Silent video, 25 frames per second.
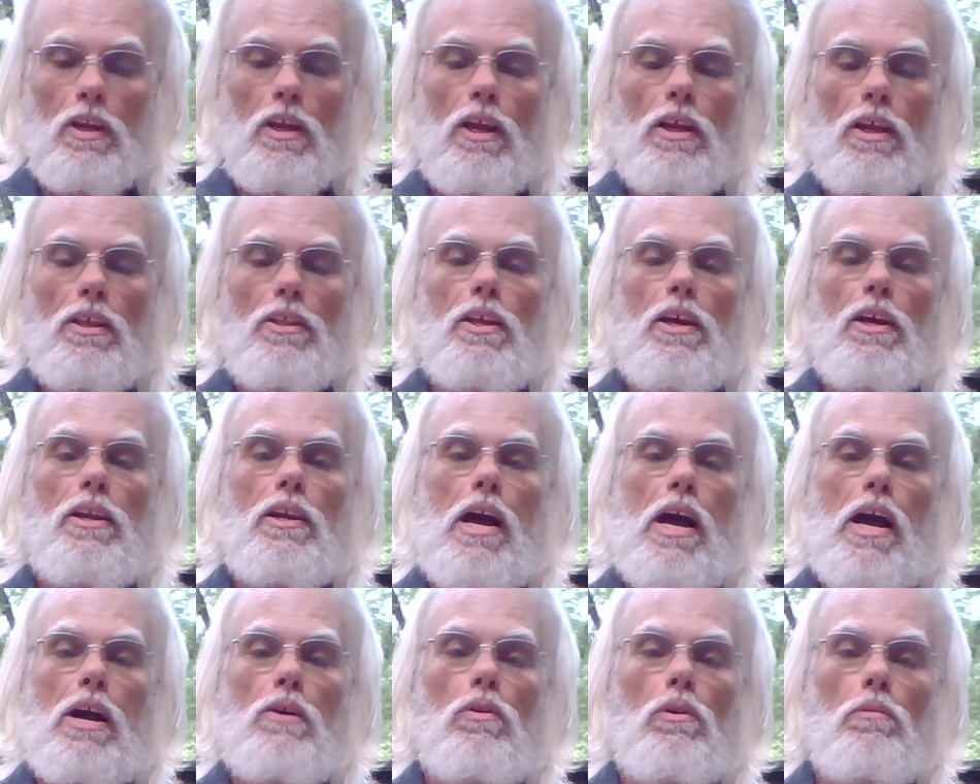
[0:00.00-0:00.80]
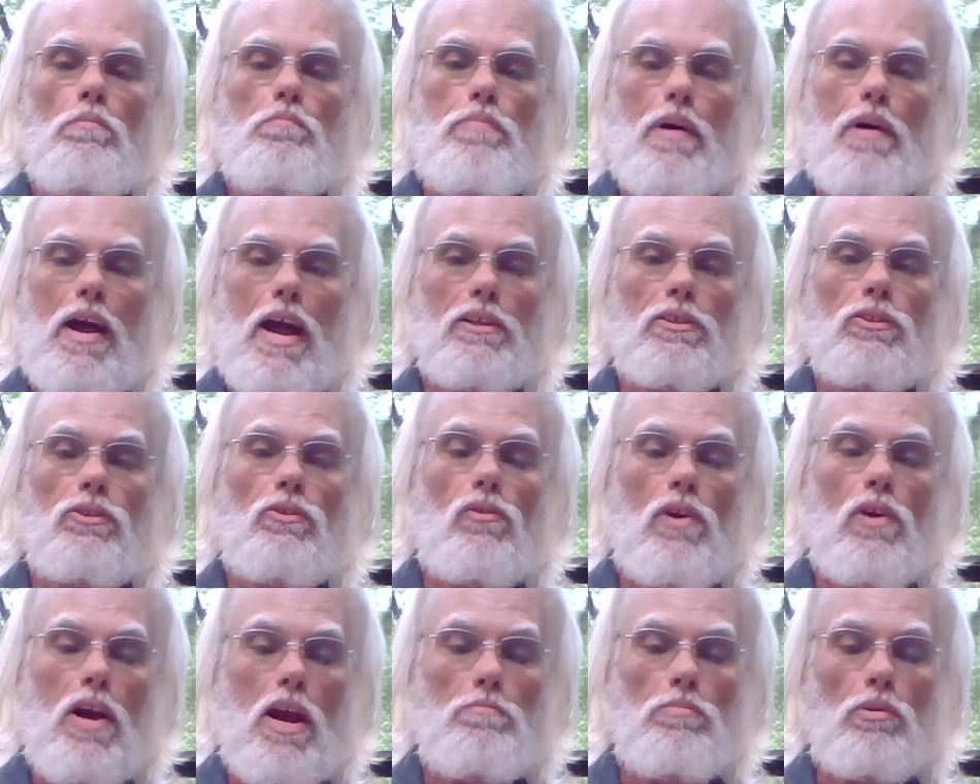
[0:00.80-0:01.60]
And then I will back the
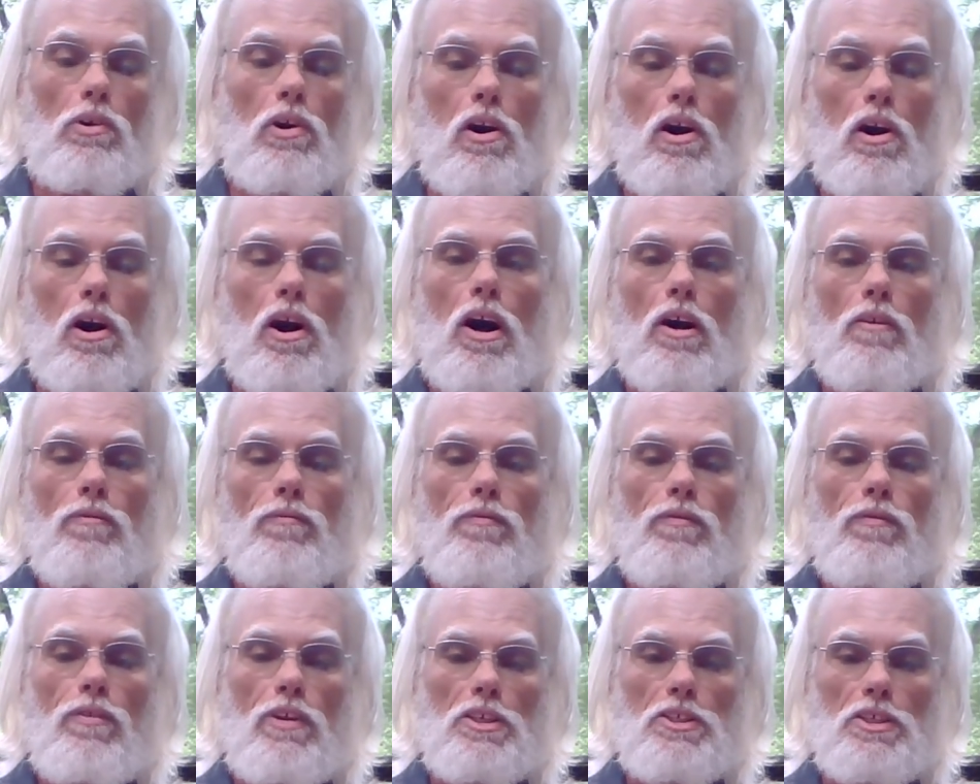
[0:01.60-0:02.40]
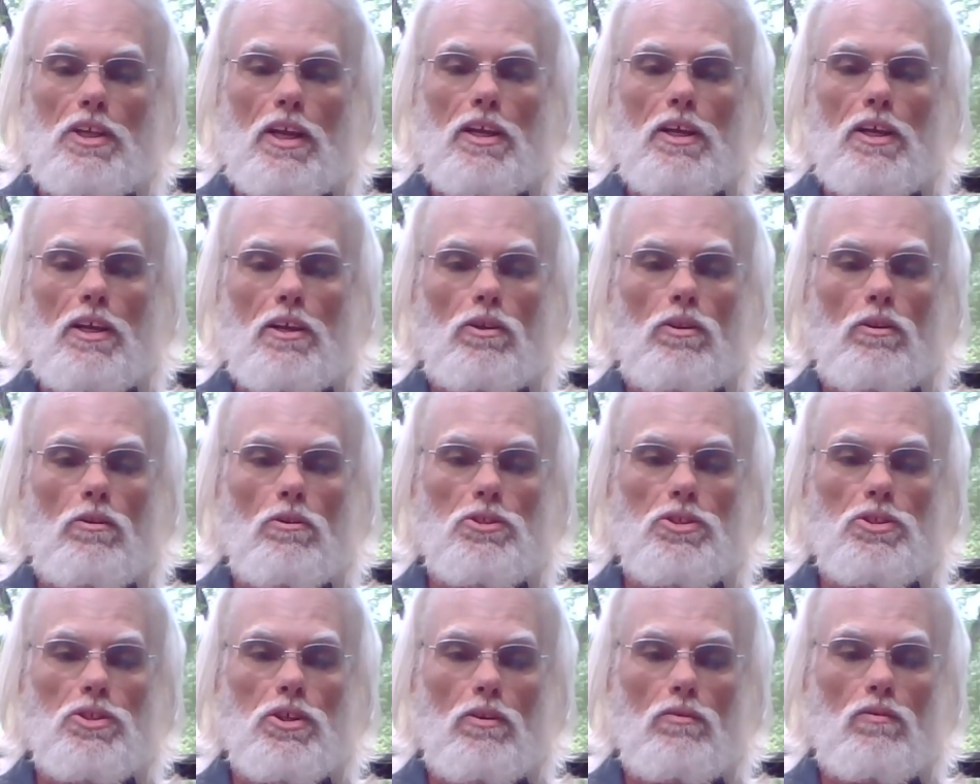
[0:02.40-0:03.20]
wrapper off. As I get
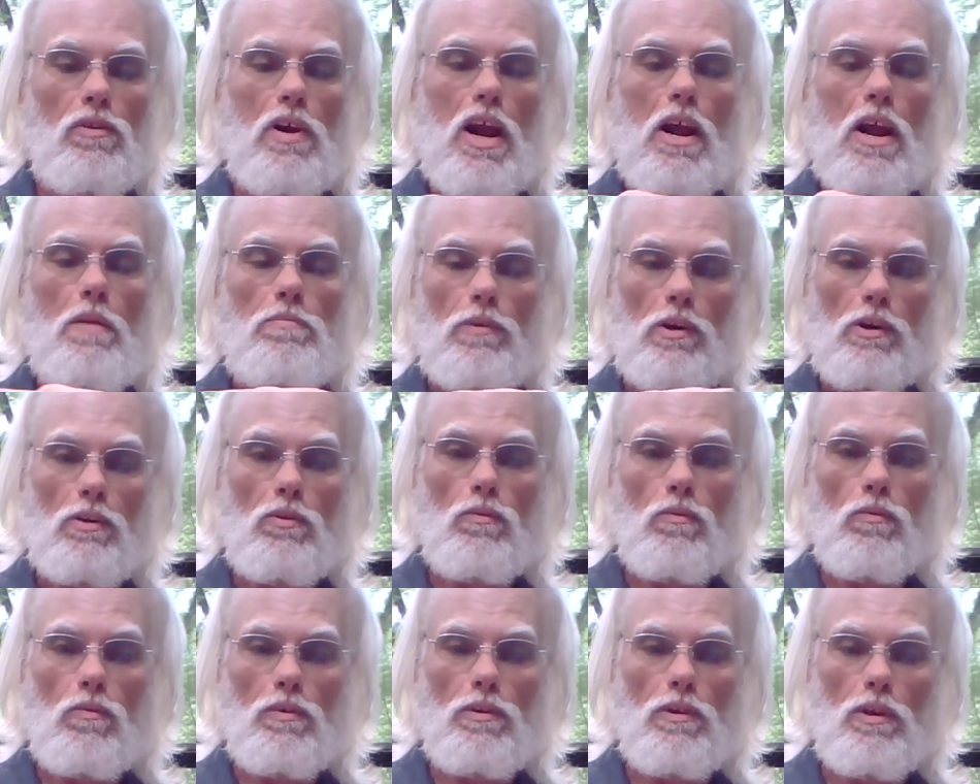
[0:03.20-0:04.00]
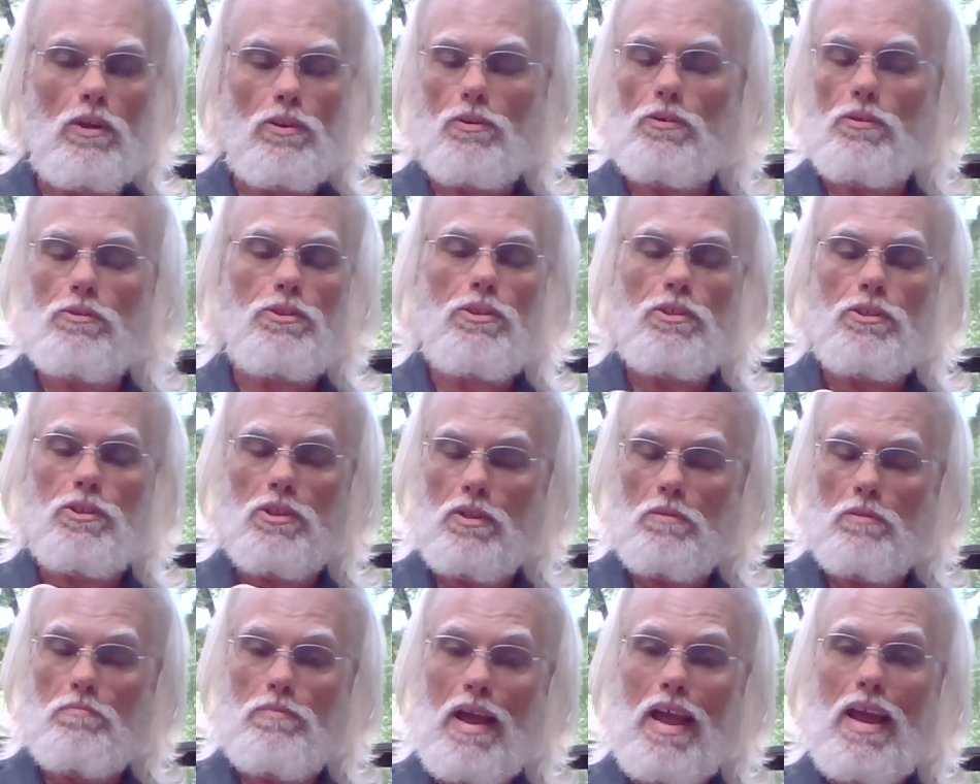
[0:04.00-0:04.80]
close to the wrapper, or to
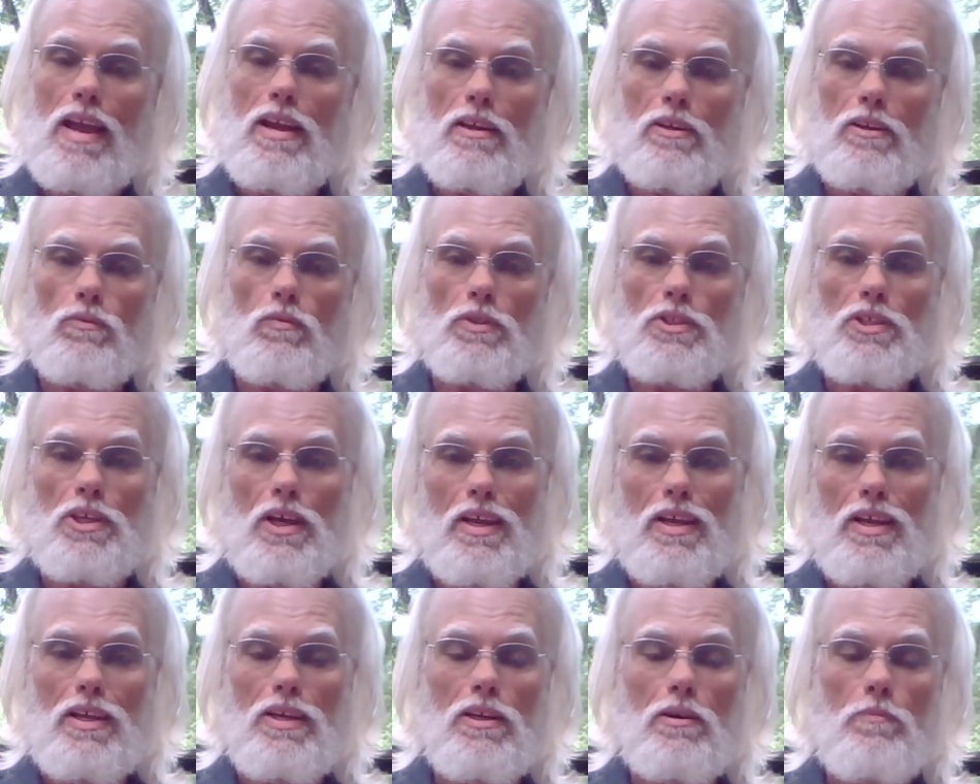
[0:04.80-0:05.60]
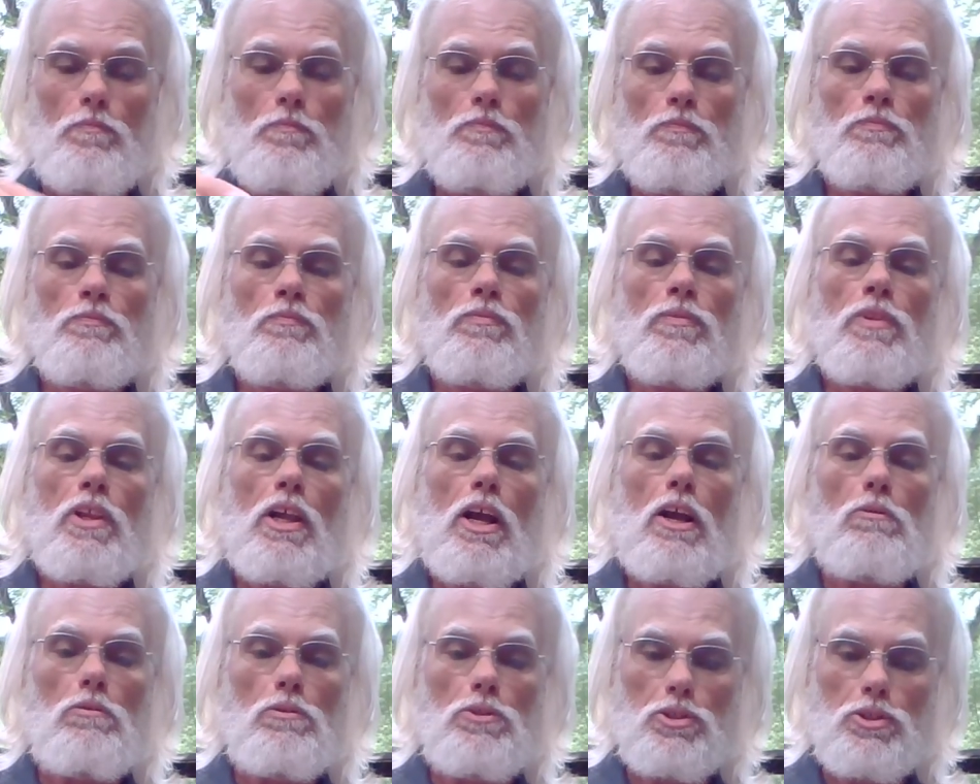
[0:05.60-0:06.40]
the band, which I am,
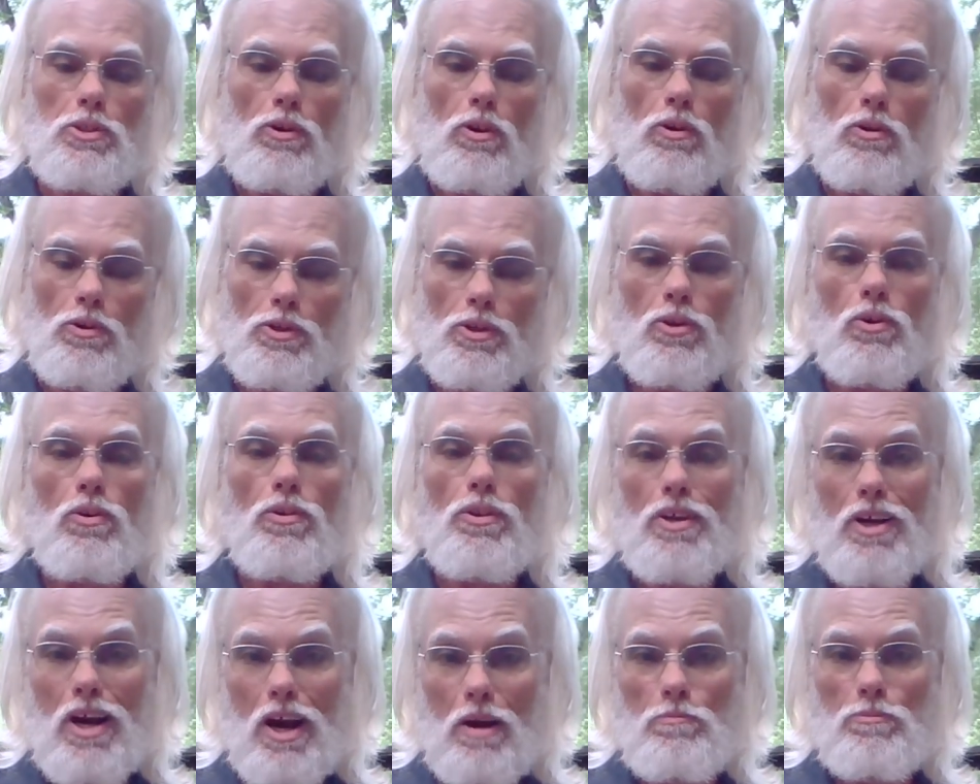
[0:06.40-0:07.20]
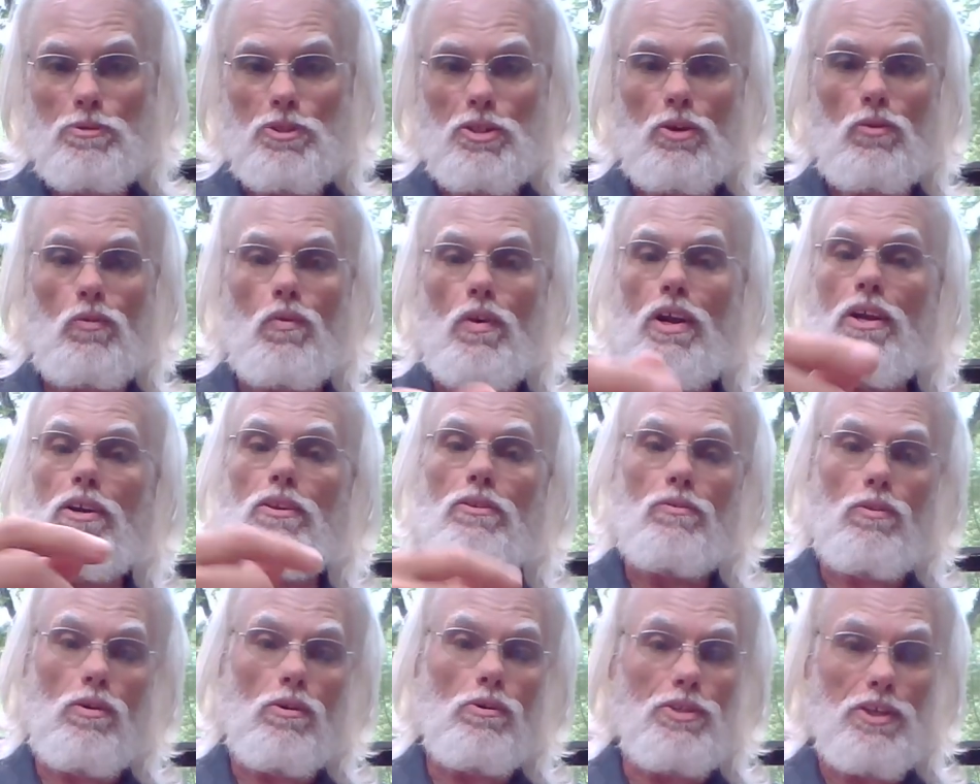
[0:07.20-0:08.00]
I will slowly go the opposite way
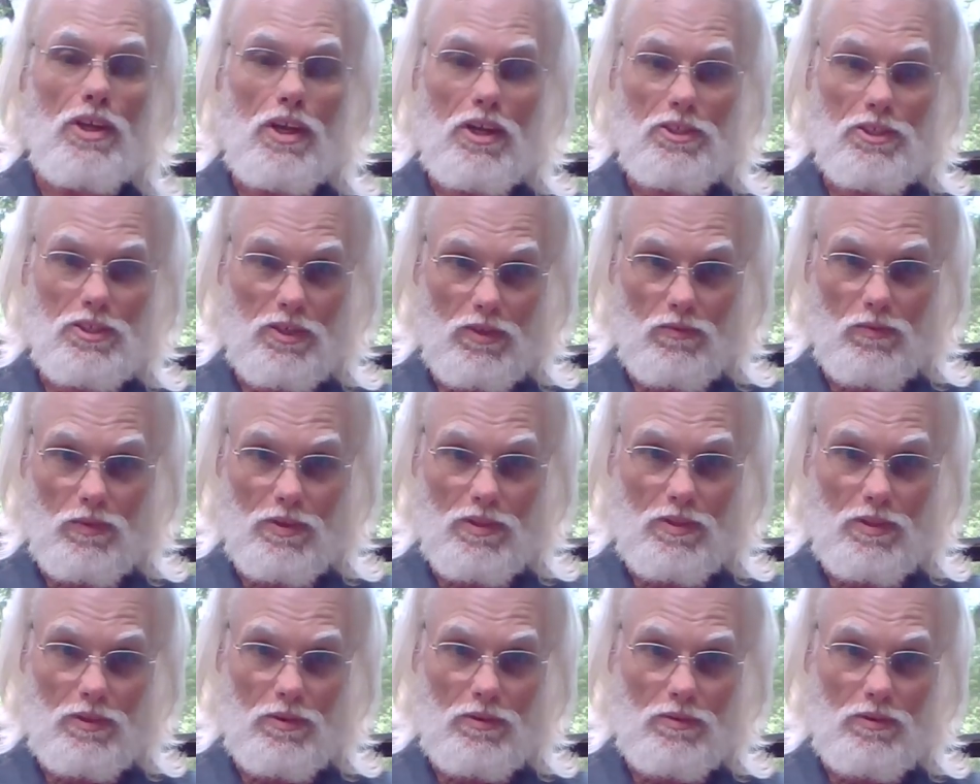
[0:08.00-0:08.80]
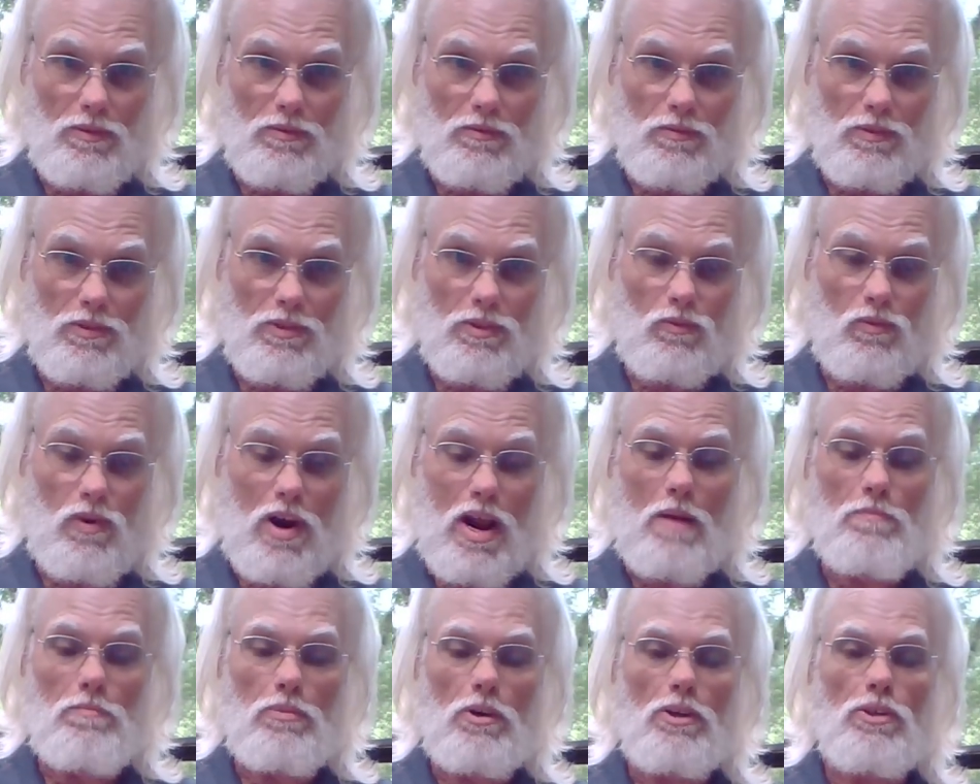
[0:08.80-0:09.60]
in rotation with the
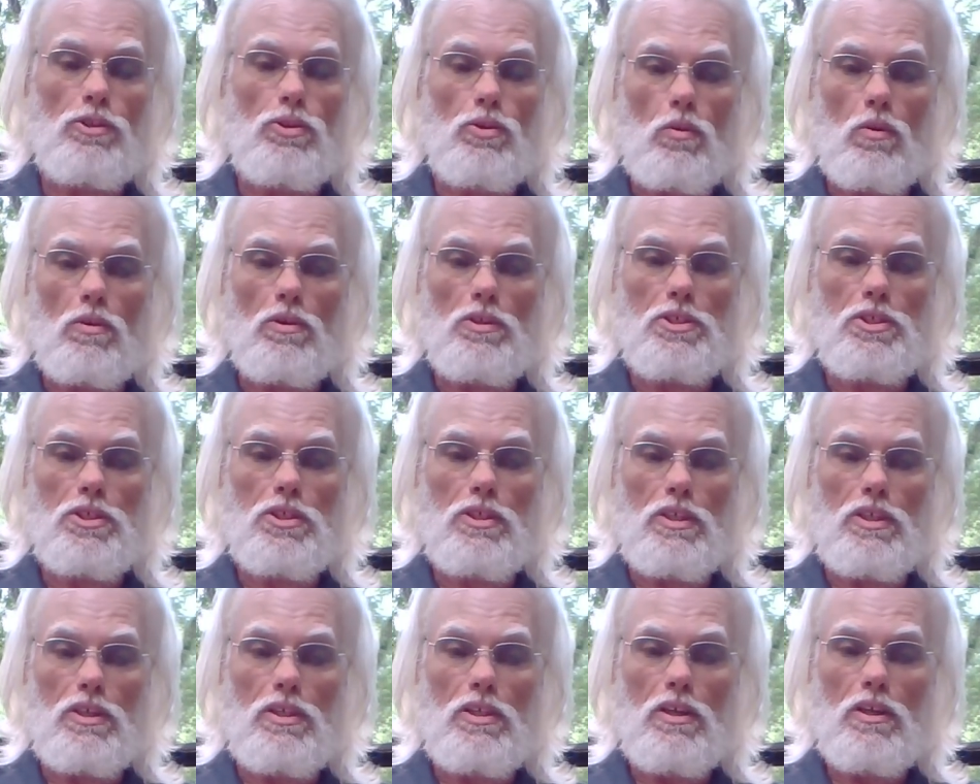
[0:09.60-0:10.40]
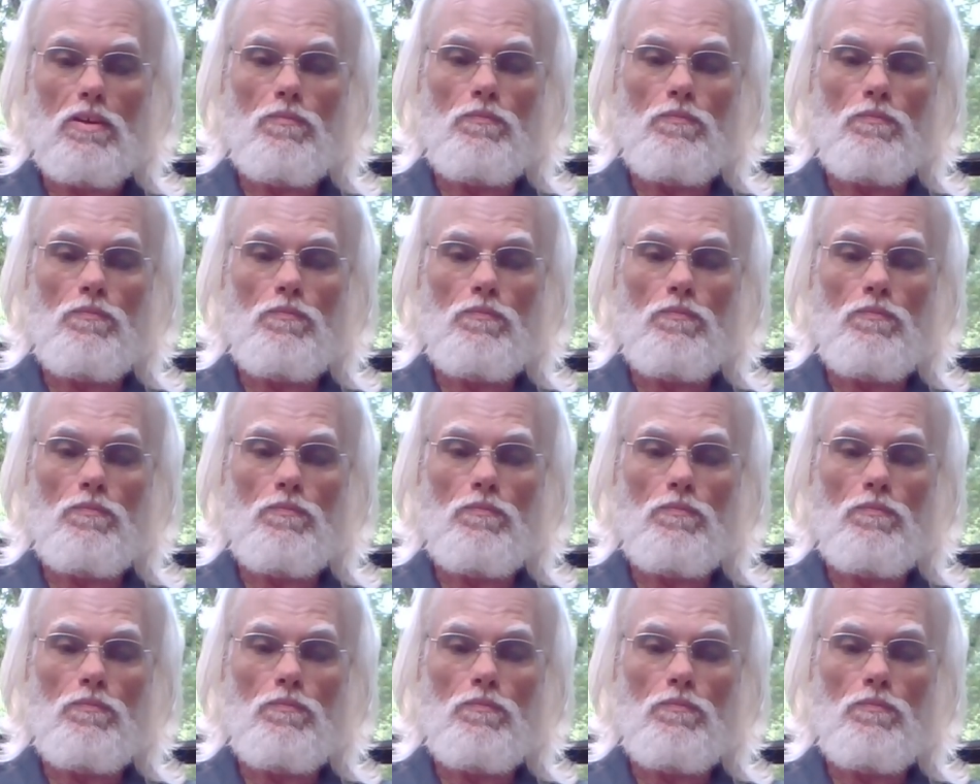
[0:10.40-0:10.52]
wrapper towards the